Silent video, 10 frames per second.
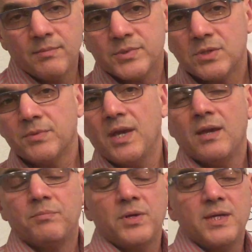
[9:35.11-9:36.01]
So
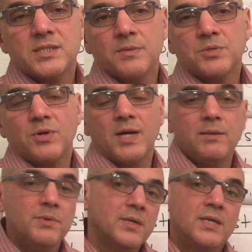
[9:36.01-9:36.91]
yeah, please
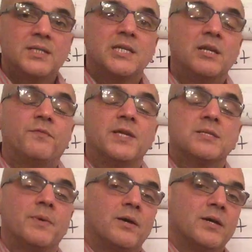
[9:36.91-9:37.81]
subscribe, tell your
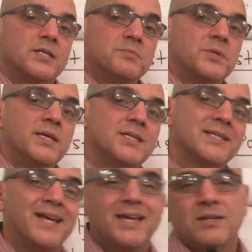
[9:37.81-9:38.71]
friends about us, please,
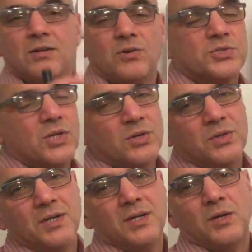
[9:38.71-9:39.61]
and
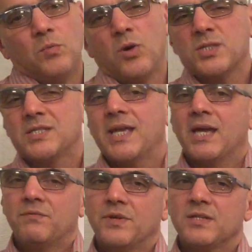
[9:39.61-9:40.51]
also watch the
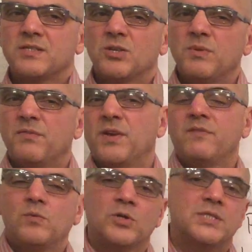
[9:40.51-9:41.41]
adverts. Do me a
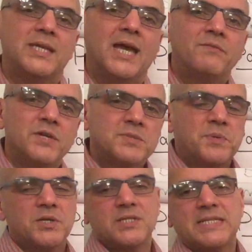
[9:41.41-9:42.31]
favor, watch the adverts,
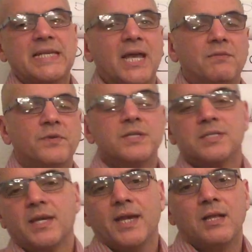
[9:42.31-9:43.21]
because it's the
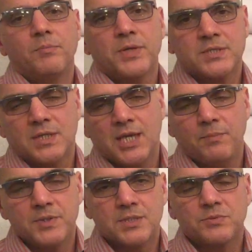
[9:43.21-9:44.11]
adverts that help us to
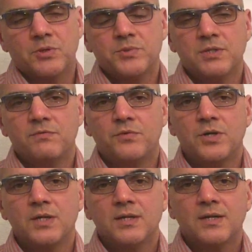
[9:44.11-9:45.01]
keep it subscription
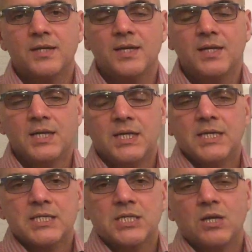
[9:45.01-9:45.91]
free. Okay,
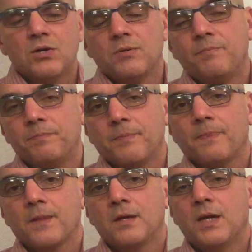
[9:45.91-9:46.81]
so
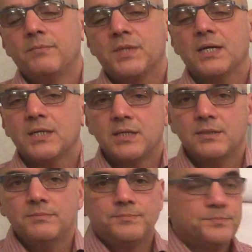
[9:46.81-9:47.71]
I'm
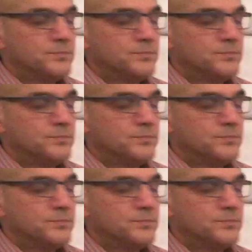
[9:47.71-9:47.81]
Duncan.